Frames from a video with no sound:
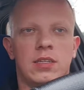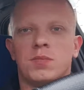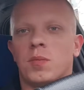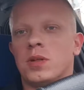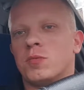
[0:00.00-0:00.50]
at
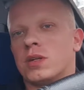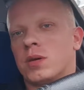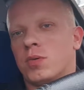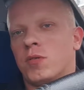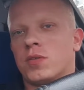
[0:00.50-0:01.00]
this moment
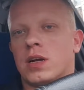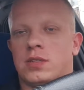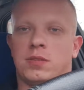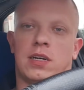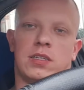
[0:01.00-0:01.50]
when both
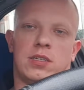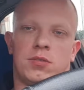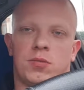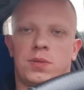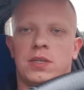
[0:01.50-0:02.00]
countries are in the
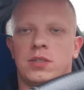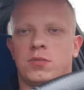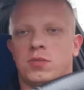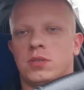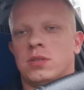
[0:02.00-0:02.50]
European
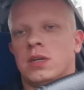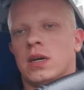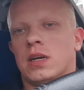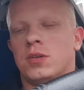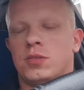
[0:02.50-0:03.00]

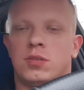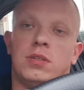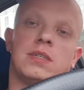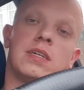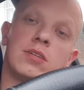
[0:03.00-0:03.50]

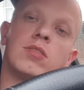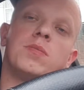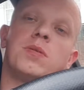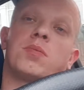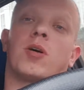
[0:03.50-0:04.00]
Union, it is not
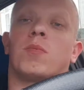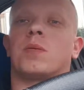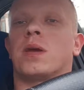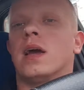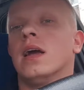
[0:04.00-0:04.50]
a big
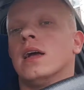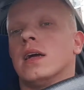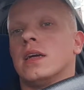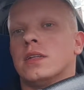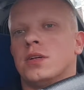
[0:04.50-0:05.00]
problem, yeah.
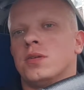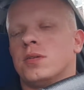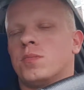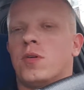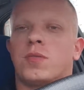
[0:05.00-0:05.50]

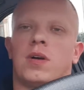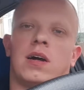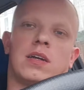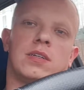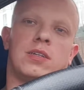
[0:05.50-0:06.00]
Both
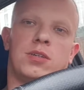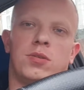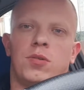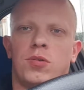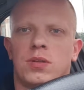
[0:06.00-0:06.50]
are in
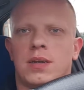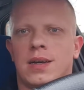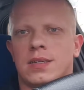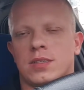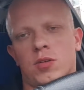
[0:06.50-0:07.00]
EU,
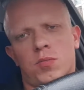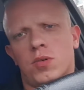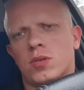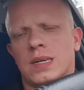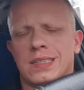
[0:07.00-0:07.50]
there's no
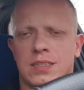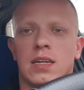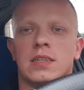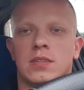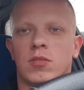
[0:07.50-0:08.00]
borders,
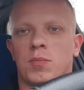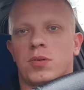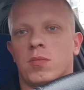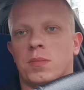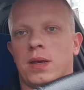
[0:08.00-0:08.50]
that's not a
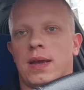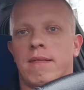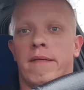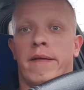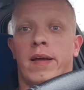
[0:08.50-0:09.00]
problem,
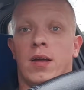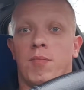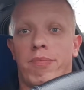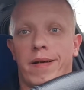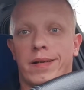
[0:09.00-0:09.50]
yeah.
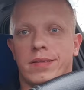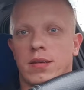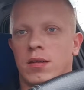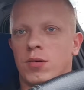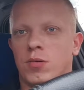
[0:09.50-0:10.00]
But
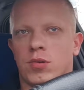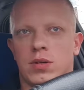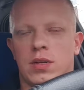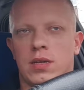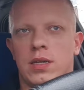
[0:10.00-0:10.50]

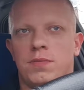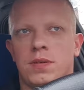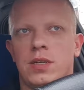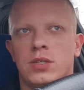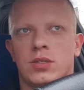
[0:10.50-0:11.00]
look,
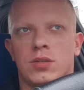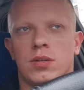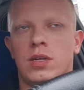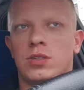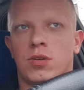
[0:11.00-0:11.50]
if each
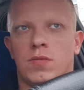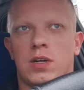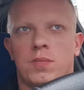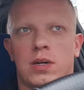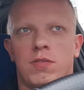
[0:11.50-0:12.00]

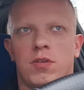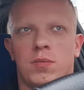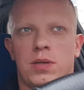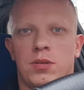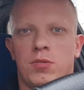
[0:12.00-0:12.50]
government
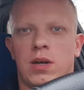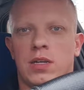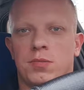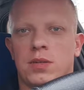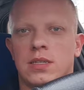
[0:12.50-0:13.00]
from EU
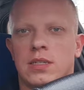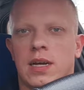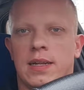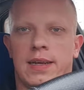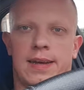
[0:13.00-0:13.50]
countries
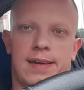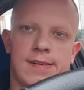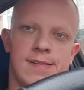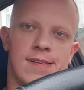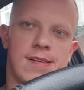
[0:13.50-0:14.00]

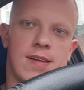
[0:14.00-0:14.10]
can